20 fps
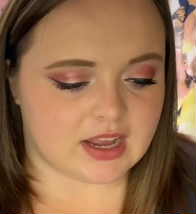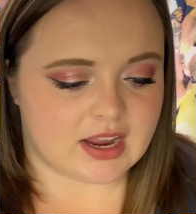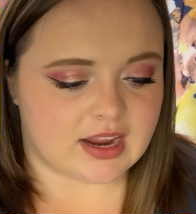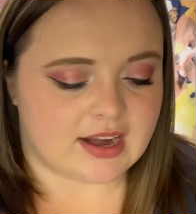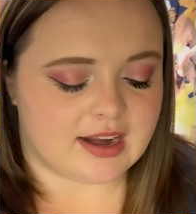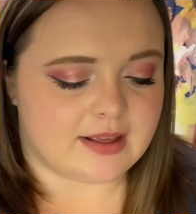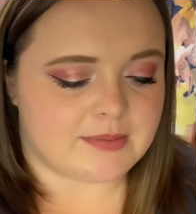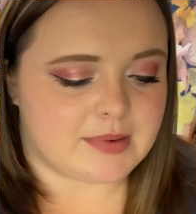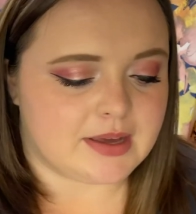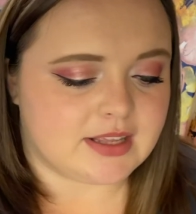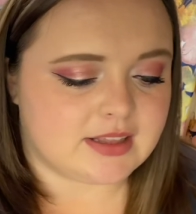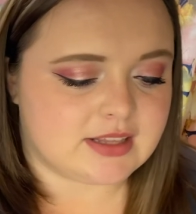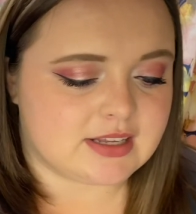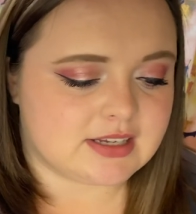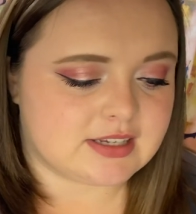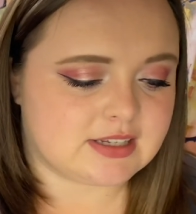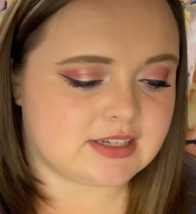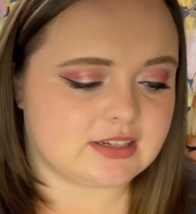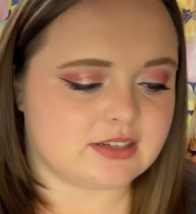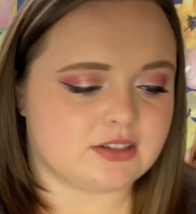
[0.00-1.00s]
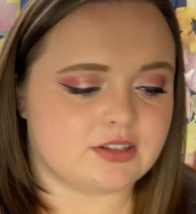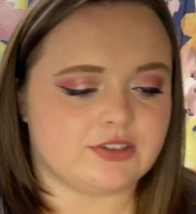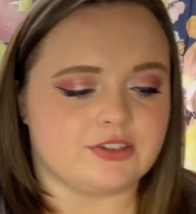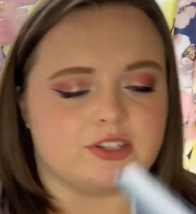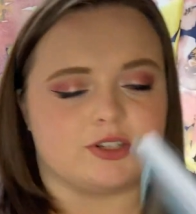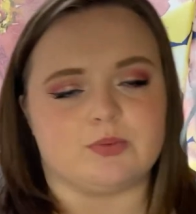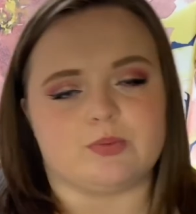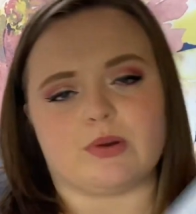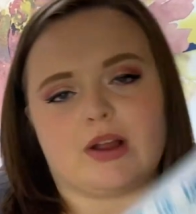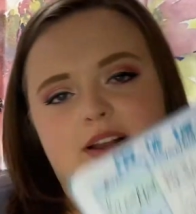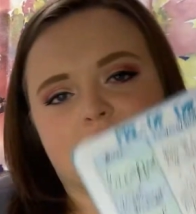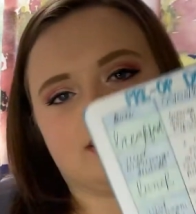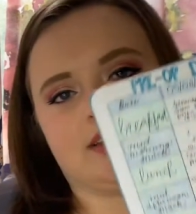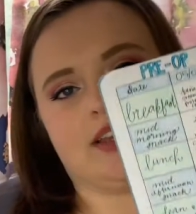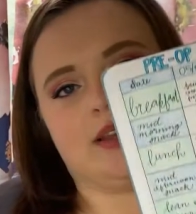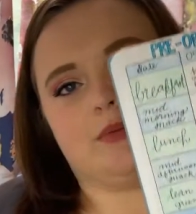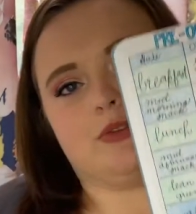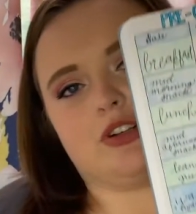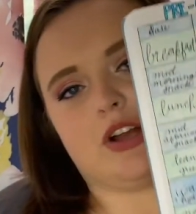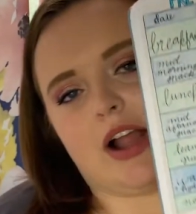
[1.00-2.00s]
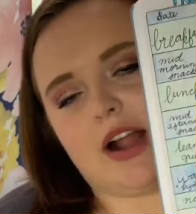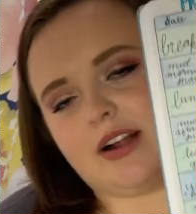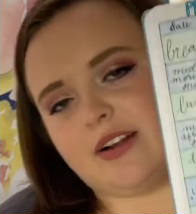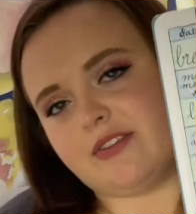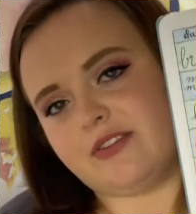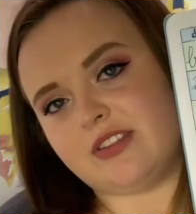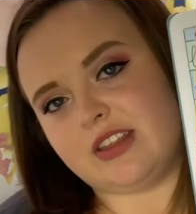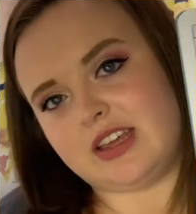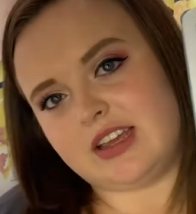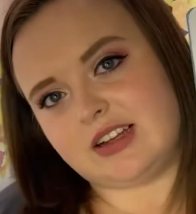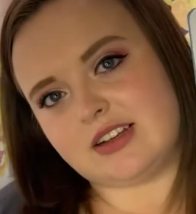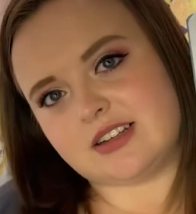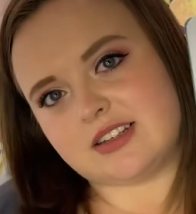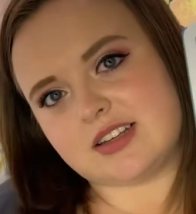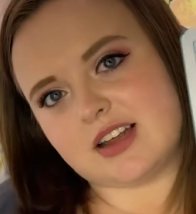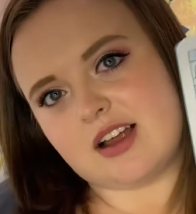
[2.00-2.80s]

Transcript: and I made this little spread to keep track of things